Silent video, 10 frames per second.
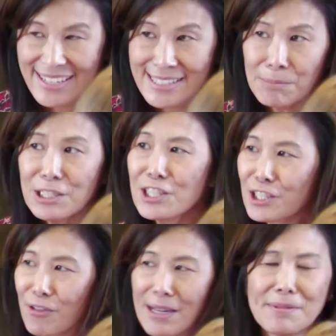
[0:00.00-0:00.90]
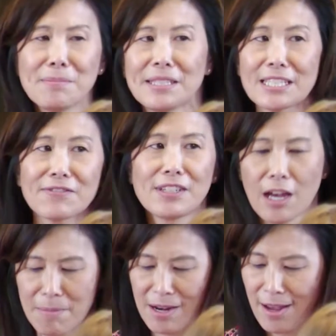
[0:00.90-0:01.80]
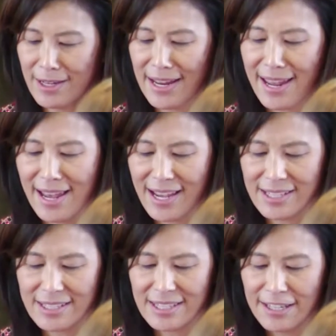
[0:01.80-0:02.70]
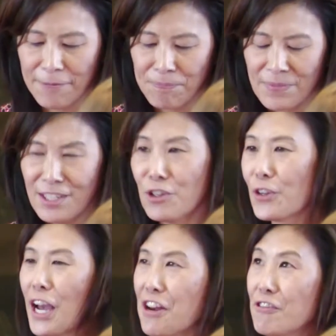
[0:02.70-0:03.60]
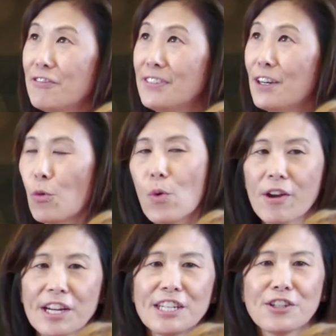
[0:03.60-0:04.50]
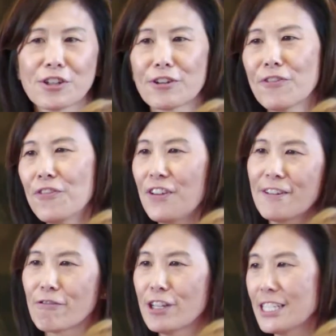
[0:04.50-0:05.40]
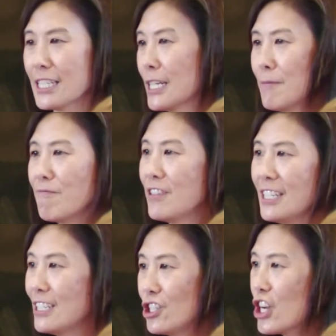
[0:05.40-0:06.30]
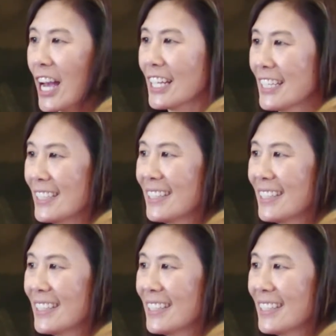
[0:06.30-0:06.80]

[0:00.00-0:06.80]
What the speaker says: Someone described to me this phenomenon as, kind of wearing your favorite comfy jacket